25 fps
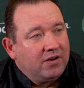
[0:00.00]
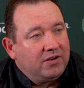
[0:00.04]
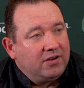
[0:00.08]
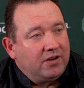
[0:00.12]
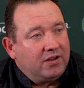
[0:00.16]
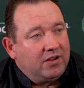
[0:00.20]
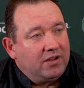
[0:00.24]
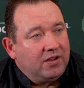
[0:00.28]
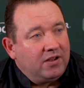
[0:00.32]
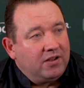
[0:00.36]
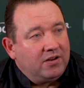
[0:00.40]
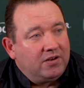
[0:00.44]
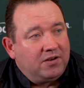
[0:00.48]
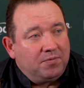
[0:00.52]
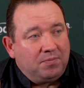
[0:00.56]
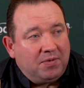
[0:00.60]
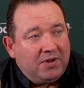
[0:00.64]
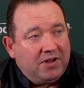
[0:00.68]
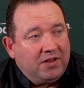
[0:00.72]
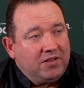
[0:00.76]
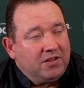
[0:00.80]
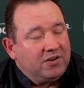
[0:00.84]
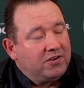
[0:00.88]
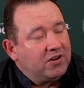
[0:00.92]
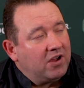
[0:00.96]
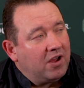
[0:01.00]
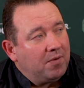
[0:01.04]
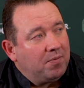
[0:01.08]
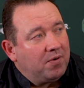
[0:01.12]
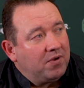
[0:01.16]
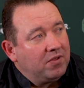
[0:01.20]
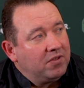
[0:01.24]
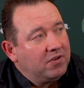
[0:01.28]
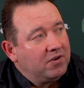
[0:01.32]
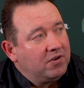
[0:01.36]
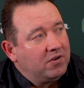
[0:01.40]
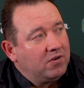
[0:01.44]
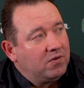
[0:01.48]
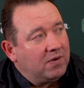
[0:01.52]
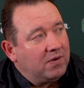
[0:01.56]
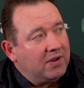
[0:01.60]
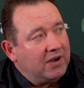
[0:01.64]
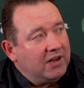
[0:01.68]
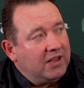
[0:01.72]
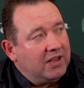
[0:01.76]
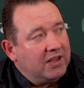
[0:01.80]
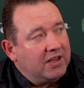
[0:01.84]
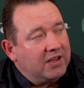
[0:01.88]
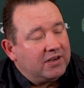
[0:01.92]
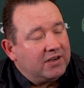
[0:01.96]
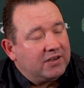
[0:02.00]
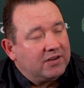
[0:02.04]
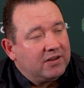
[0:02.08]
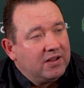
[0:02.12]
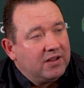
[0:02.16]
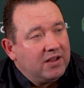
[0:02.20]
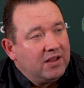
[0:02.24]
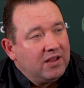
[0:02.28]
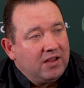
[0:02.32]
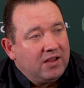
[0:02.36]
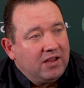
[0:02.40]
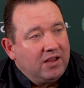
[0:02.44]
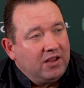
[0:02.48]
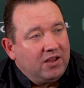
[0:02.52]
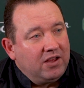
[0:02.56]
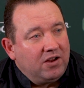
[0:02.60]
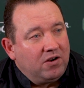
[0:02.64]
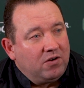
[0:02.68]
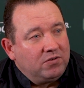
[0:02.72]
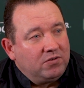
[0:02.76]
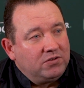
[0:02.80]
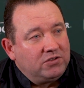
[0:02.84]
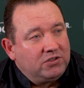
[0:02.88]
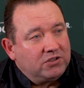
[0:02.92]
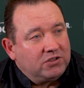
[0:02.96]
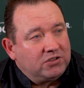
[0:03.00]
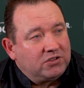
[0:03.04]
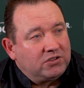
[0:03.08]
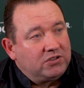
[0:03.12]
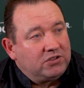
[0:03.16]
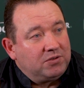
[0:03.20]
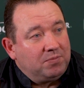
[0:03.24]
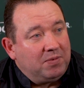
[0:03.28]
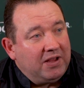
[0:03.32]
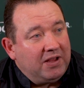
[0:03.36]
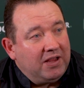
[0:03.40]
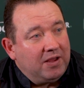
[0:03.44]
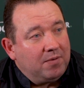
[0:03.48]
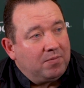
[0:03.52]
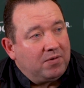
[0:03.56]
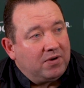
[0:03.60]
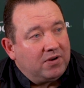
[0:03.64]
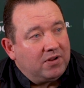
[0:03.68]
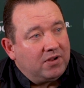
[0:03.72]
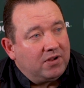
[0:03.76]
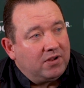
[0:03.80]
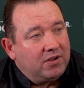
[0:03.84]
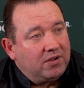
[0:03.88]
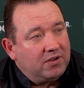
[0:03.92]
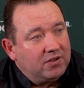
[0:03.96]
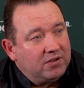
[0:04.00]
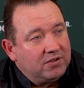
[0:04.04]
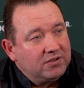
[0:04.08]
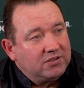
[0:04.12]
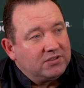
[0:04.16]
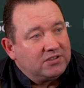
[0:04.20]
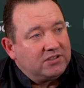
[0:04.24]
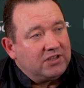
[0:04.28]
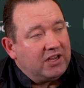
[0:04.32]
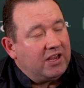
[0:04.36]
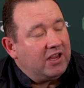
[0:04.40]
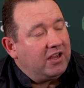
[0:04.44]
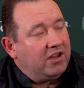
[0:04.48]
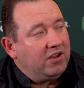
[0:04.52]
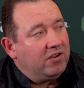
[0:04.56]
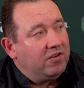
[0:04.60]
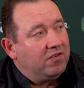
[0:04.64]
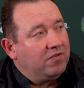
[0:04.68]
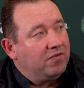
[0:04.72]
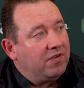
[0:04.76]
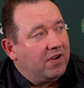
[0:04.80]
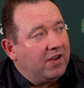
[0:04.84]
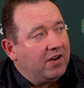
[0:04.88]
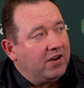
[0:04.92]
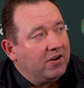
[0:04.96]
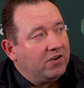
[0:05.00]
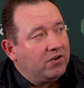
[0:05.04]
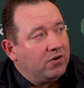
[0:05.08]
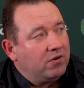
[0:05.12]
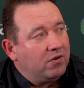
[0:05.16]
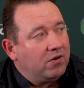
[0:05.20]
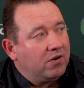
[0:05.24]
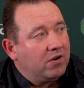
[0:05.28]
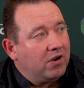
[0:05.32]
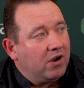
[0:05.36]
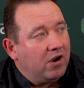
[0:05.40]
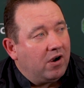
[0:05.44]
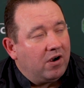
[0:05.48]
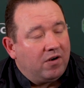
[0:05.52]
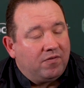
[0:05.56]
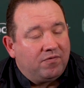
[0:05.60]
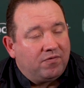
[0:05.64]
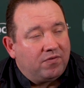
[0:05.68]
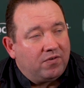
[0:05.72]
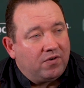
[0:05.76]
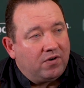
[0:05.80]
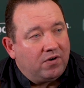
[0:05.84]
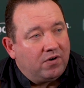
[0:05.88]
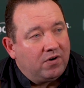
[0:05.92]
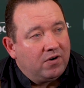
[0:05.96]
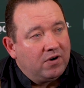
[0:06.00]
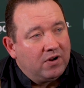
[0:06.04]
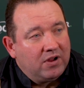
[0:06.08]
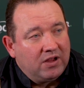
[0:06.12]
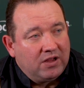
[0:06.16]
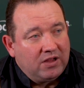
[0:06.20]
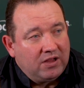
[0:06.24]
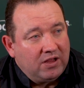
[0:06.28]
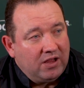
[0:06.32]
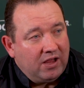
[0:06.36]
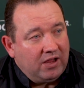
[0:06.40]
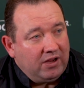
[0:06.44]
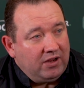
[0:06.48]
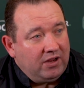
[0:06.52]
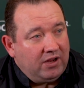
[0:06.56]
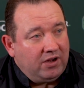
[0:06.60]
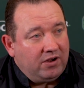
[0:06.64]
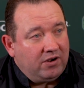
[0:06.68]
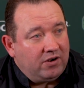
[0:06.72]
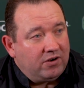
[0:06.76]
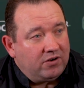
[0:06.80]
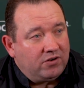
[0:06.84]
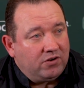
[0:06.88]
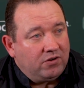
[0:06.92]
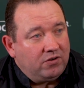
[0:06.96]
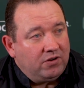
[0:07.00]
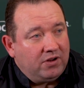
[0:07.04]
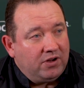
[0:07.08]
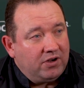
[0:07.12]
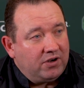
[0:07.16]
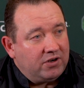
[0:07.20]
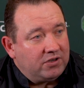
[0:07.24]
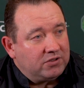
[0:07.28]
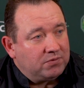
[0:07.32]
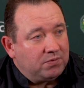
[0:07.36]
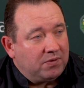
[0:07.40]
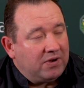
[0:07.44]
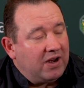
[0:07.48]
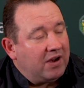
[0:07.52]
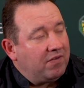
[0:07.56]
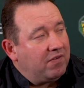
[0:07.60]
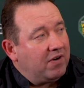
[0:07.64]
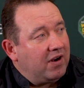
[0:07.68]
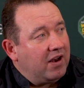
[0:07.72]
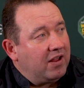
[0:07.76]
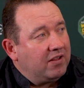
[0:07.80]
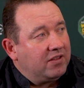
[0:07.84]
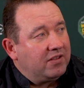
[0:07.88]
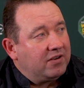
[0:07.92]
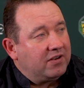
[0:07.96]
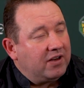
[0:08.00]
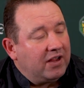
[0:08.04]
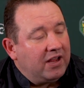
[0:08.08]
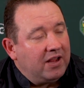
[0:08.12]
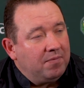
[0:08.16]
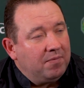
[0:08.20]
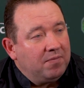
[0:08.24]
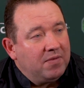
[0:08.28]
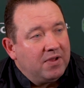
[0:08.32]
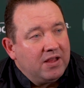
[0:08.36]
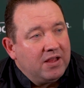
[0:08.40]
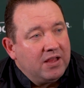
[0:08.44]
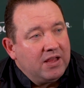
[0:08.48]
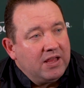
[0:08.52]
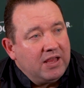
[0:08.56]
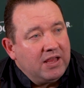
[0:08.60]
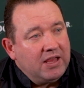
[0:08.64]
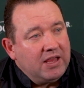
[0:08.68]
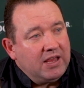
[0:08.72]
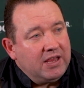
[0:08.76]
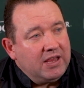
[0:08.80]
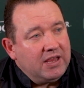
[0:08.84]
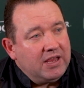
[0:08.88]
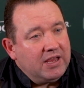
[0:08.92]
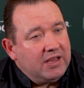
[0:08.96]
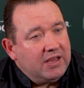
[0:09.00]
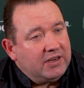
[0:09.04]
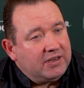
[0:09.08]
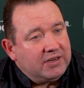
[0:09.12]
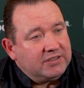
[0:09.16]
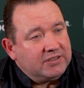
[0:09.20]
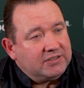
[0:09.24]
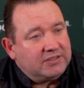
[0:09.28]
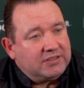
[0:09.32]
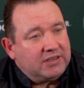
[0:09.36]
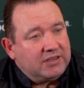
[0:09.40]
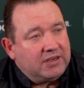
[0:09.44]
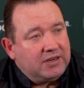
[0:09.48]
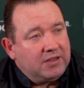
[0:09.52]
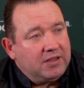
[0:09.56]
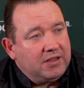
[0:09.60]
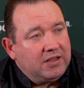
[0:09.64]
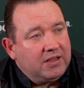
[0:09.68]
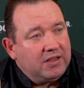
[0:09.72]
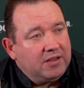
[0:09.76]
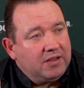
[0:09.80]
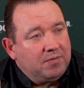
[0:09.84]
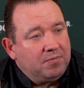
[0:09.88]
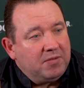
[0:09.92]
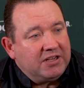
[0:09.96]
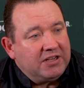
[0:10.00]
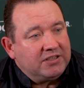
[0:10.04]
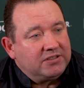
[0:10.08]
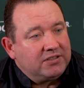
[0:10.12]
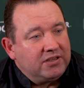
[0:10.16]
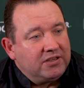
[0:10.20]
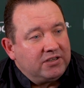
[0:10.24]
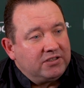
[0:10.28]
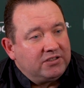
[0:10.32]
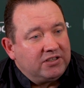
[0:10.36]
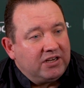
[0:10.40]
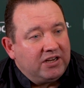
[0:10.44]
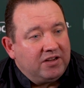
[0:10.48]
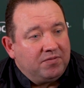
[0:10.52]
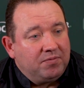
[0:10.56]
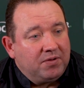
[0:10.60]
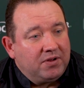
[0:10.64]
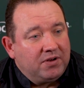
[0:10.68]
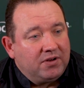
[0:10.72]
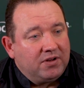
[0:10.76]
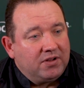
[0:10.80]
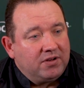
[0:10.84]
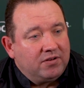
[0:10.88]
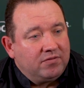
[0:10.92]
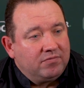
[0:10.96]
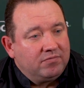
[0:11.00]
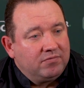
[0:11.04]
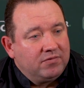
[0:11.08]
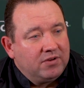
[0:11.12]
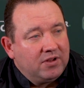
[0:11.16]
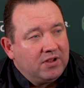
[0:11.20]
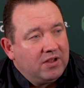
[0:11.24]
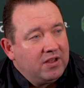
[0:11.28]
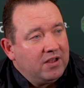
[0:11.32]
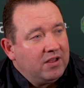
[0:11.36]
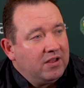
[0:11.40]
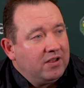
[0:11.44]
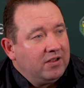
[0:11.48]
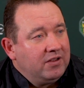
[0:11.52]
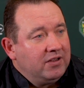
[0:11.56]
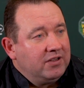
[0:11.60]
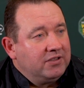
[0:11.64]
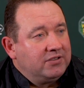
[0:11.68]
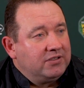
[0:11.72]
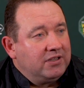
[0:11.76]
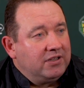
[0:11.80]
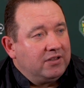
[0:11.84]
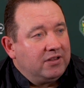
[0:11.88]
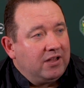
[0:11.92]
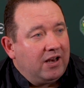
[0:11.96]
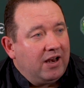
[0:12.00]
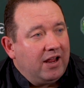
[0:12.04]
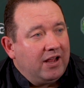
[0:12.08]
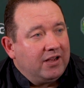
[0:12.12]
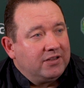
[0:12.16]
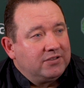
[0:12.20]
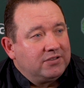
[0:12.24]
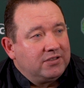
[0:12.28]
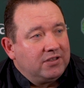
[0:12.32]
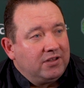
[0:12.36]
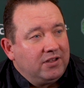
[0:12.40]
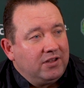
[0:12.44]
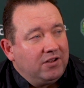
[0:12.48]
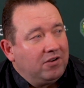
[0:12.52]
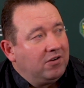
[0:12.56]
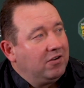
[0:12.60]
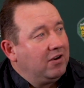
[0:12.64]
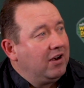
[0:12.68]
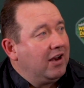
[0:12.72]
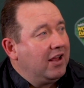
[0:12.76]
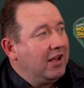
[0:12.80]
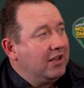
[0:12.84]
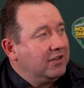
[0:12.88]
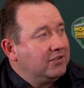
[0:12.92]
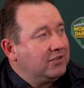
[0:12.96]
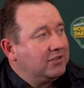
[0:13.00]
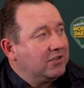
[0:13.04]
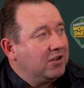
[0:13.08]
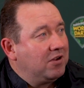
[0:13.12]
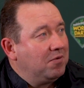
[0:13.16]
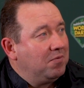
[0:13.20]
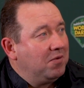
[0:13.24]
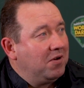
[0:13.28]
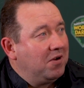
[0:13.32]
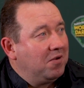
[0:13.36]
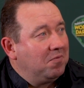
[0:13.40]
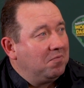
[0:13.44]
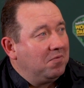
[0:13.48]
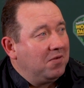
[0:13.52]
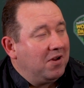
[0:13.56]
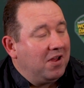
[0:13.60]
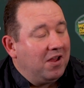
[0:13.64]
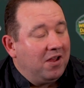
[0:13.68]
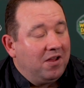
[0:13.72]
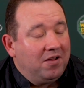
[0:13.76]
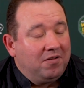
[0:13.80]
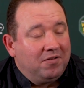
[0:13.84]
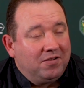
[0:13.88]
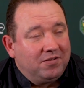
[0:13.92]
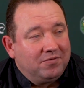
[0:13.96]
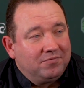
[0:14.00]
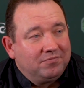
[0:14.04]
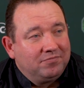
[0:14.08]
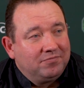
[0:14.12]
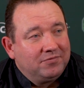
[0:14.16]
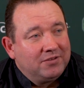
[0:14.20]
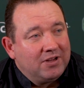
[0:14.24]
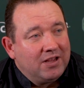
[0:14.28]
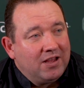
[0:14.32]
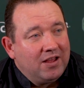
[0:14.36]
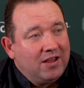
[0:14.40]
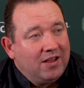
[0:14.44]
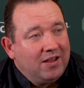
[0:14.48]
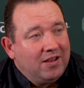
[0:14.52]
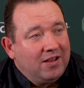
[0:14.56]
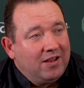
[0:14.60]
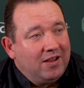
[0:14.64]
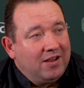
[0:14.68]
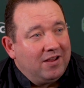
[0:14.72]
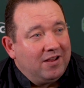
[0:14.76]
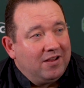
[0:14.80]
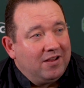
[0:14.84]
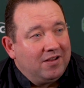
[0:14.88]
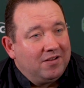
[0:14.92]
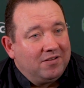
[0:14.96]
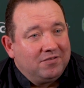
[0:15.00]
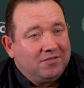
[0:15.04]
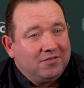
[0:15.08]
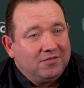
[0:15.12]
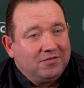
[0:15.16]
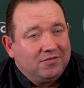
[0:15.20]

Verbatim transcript: to, to be in the top one hundred twenty-eight, you know, just to be able to say you've had a tour card for a year, two years, whatever length of time. It is an amazing achievement, and you see the likes of the young lads coming up now, and uh,